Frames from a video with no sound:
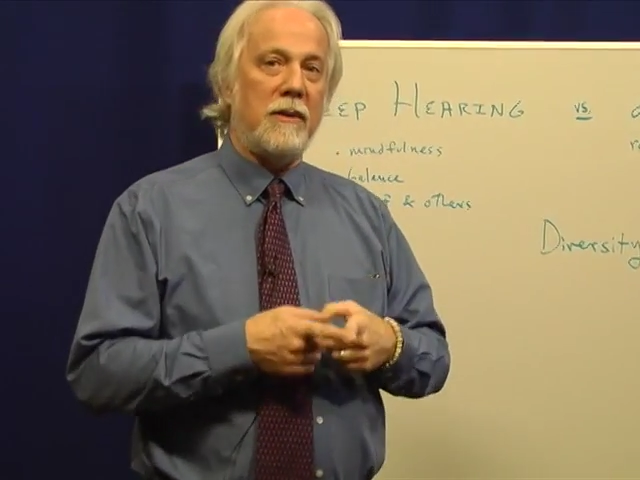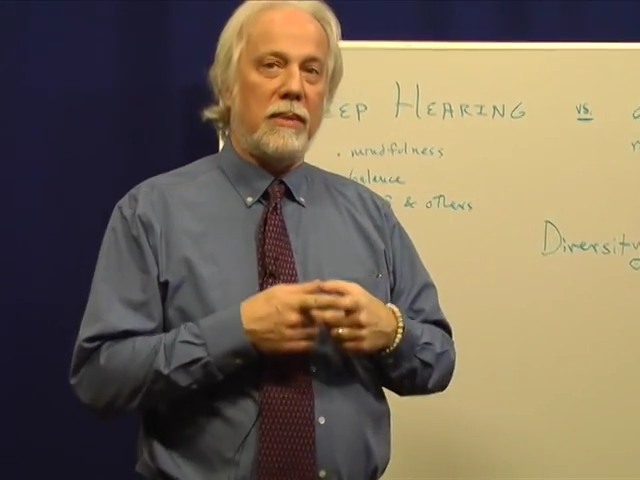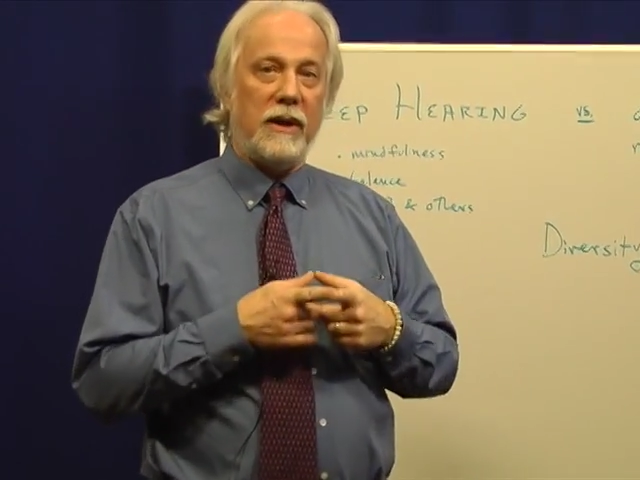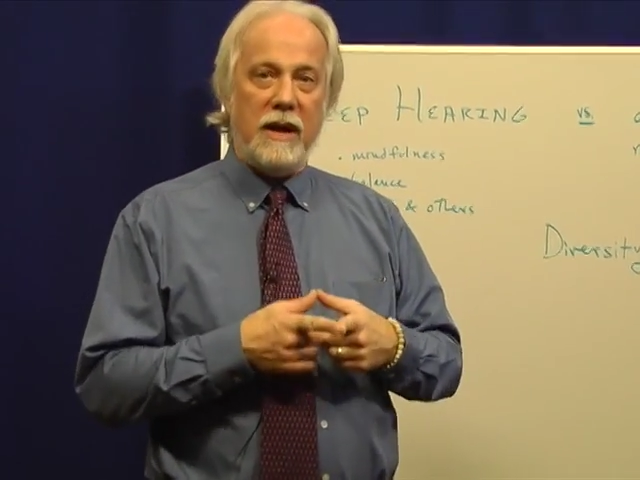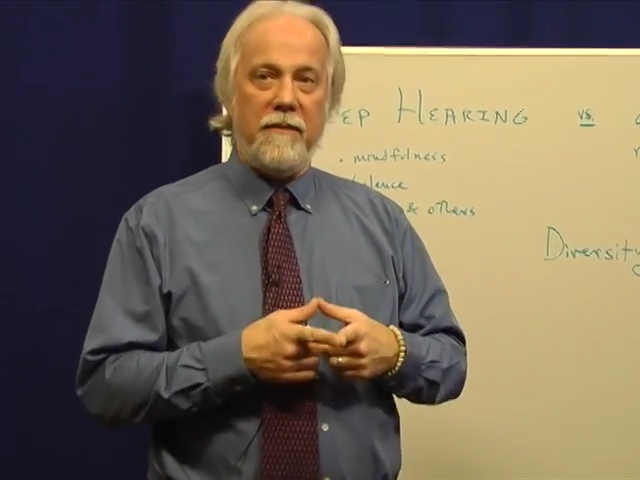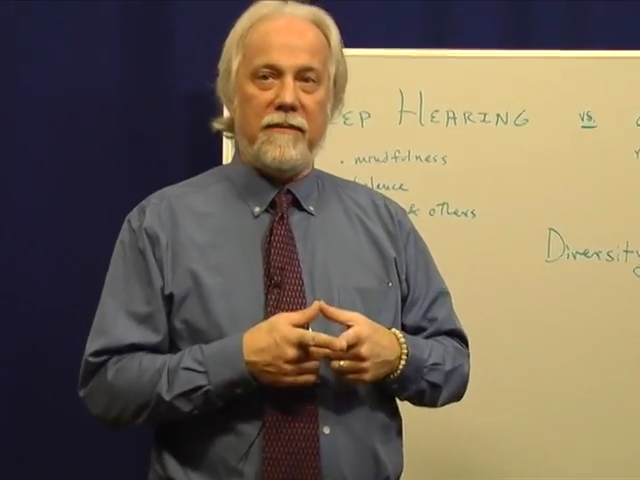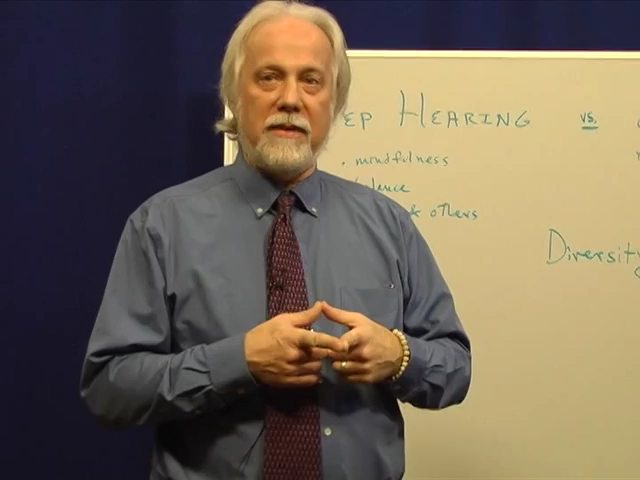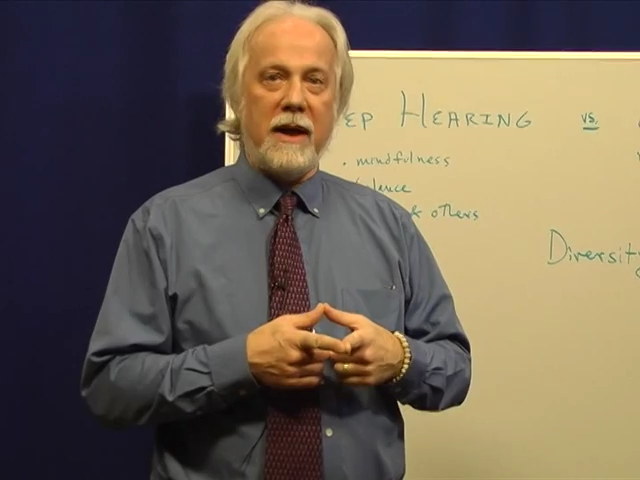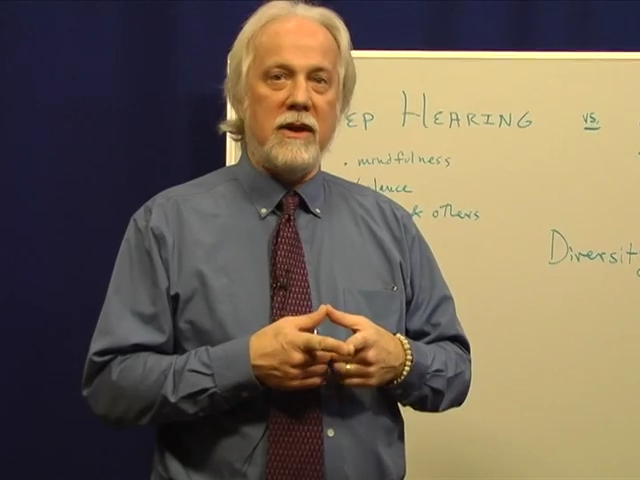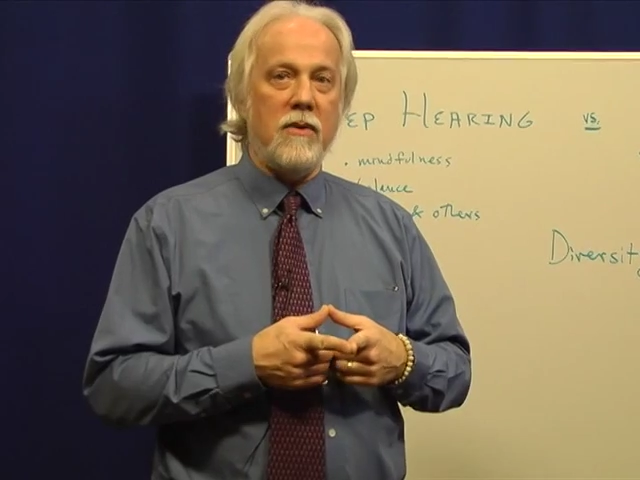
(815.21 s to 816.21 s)
belief
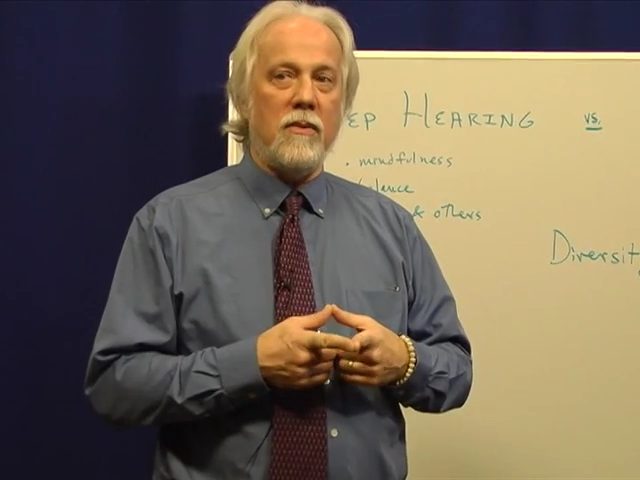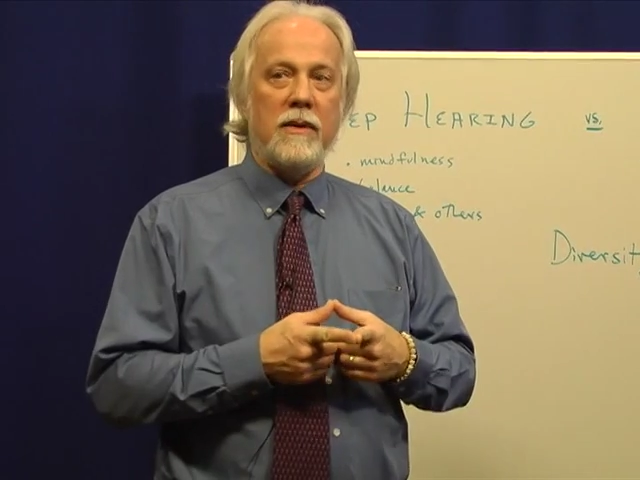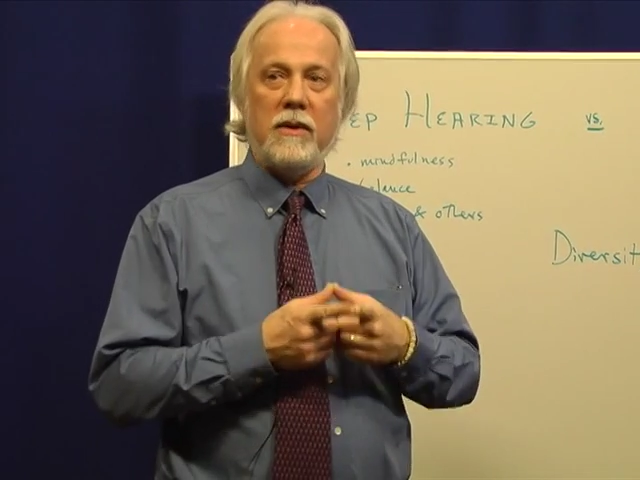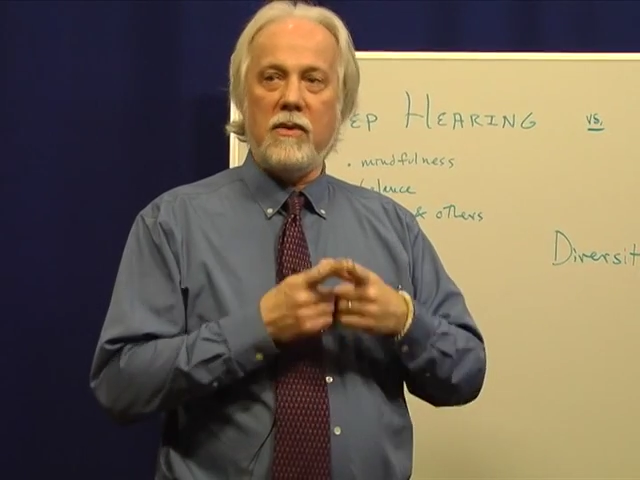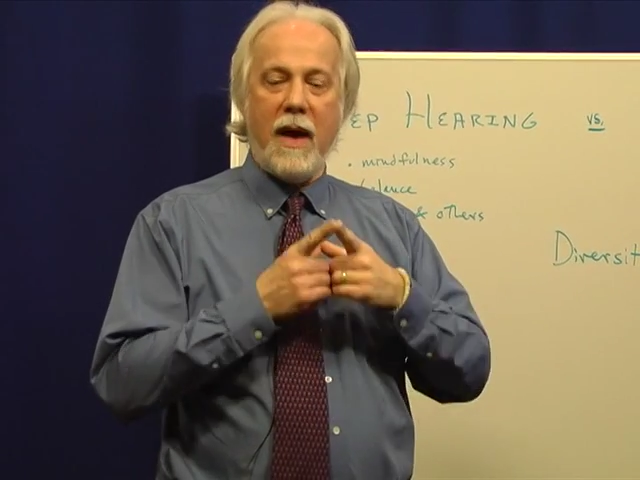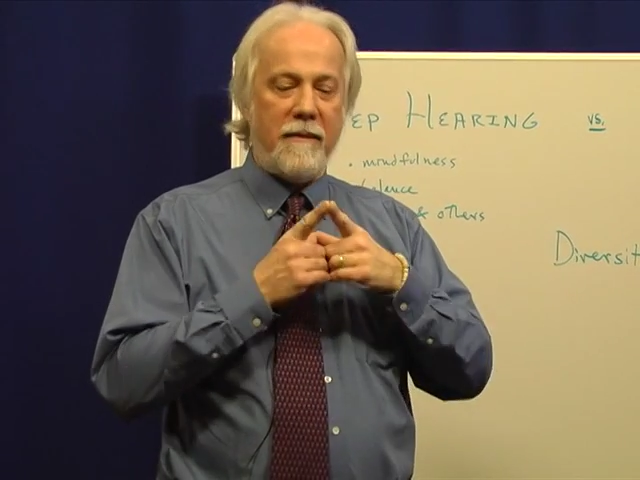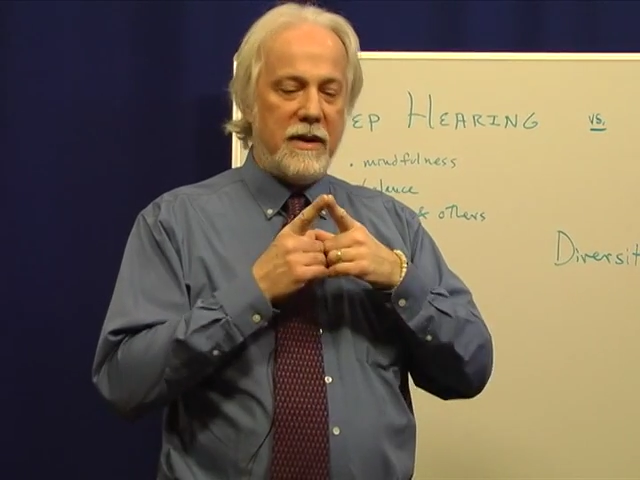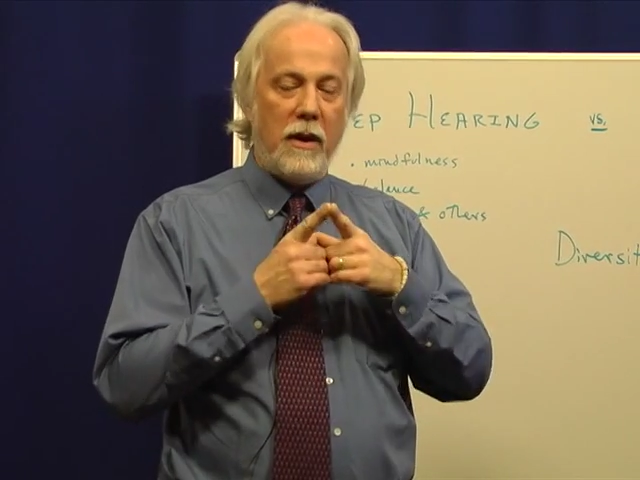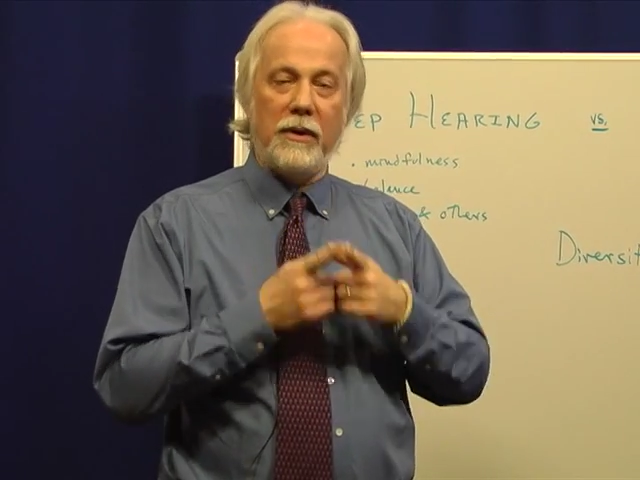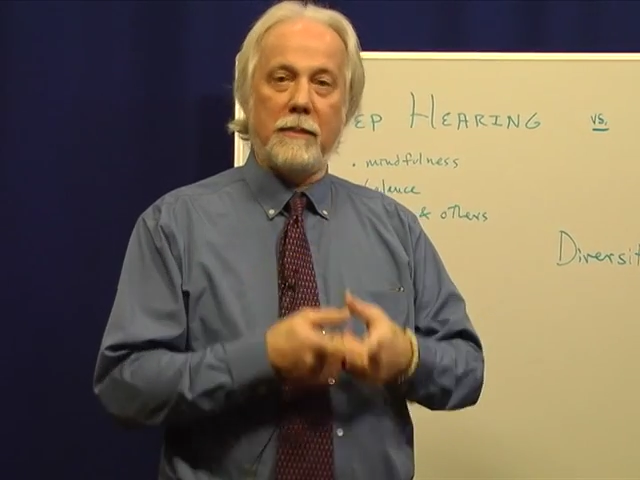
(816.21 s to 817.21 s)
that you haven't
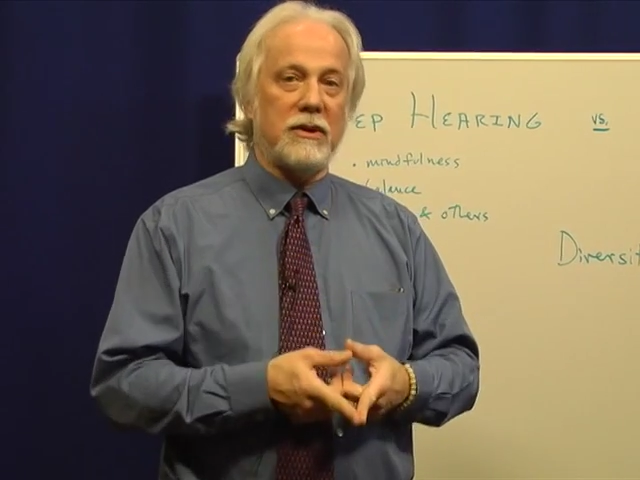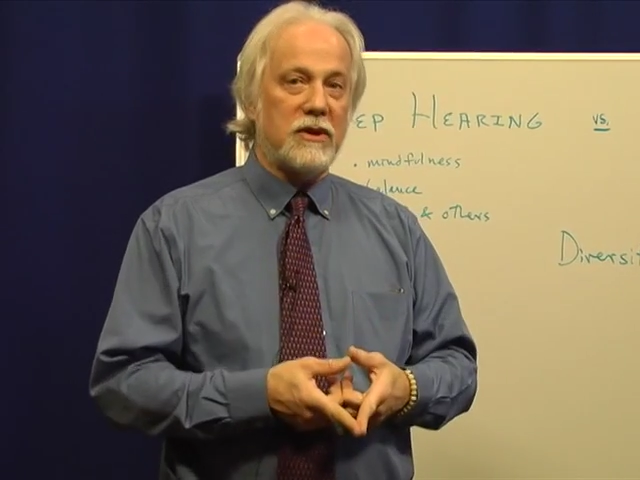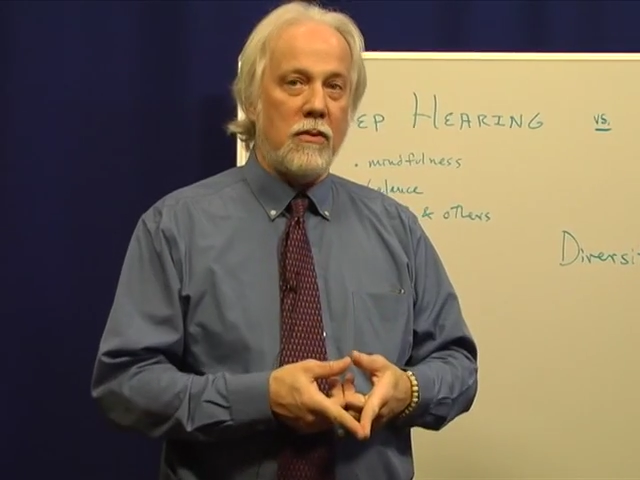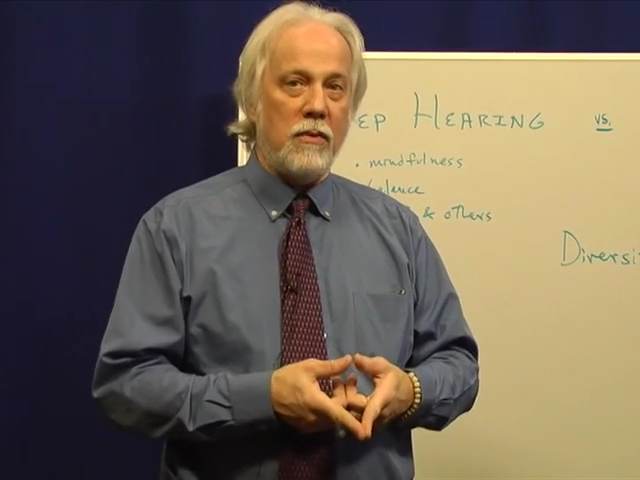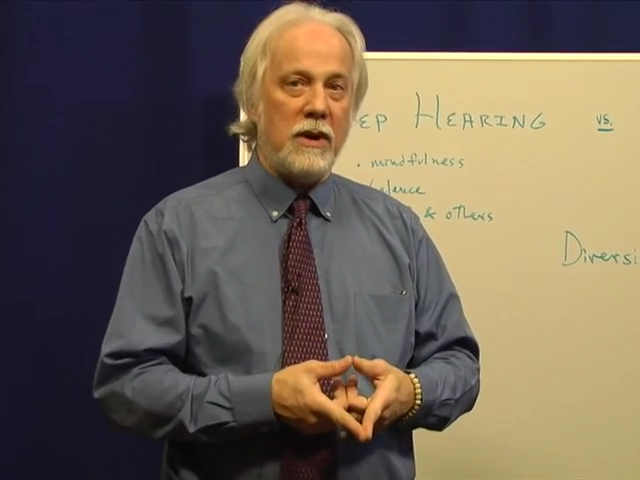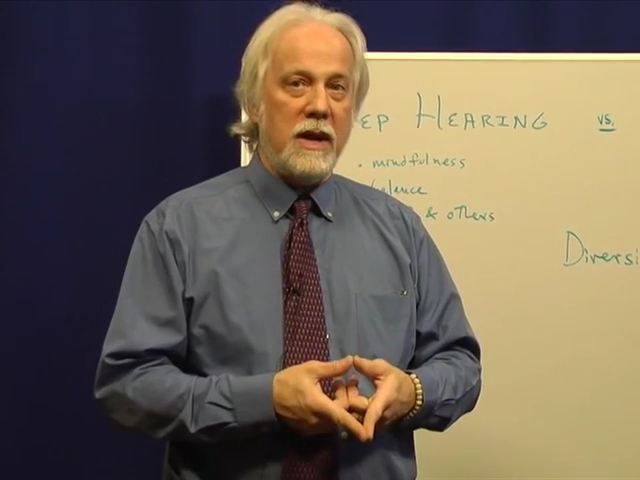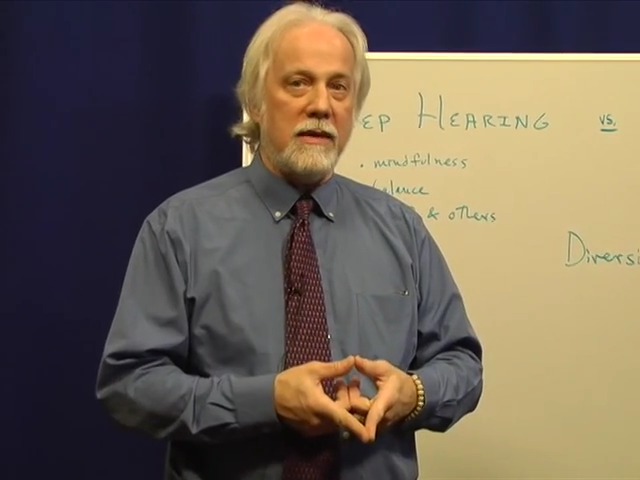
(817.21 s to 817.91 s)
held up to scrutiny,